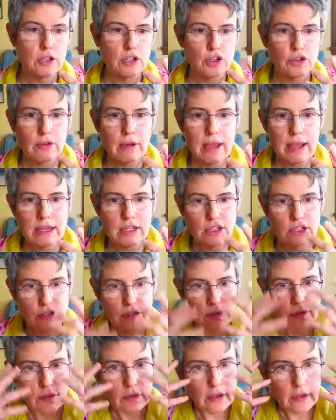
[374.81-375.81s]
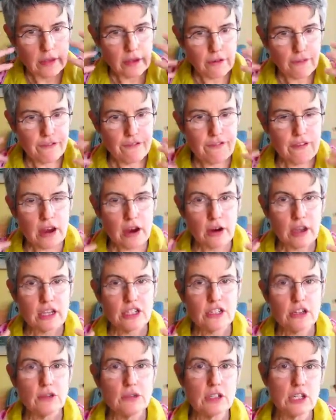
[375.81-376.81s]
they're very
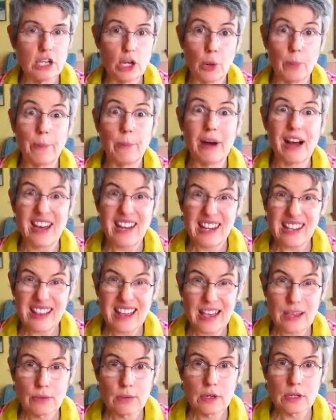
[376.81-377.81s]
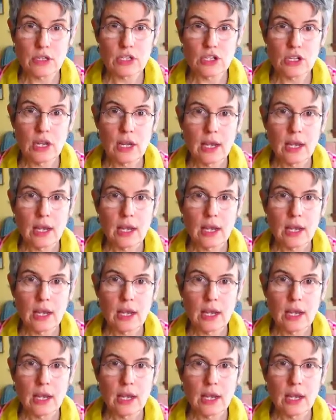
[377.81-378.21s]
attuned to your body language.